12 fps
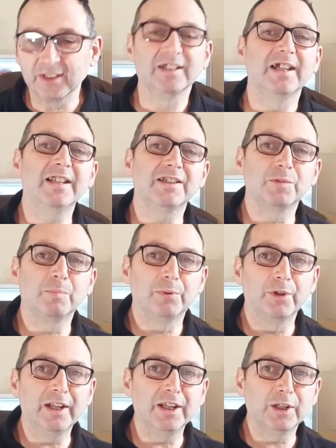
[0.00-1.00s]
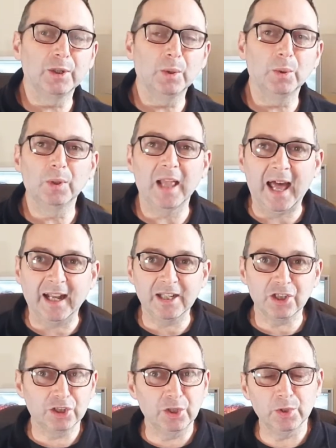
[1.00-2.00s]
It's pretty cool and
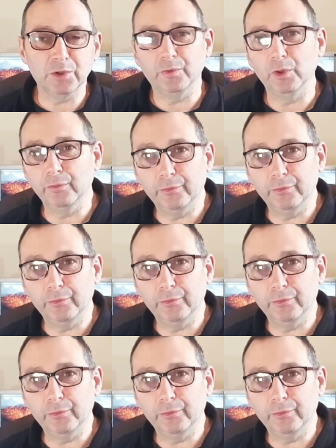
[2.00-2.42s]
it's useful